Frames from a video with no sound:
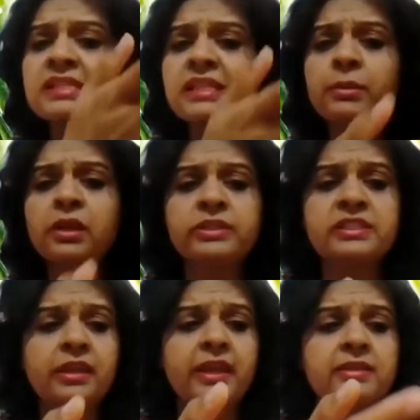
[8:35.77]
Similar is
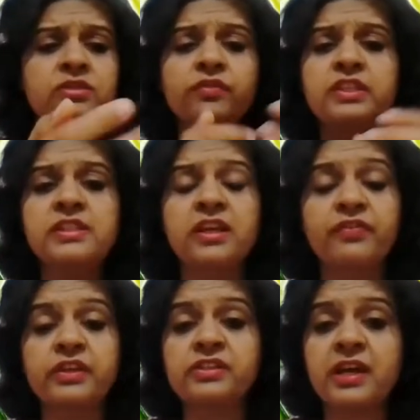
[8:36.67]
the case of this
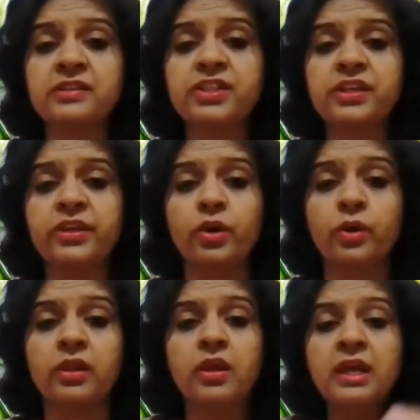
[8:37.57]
afferent arteriole.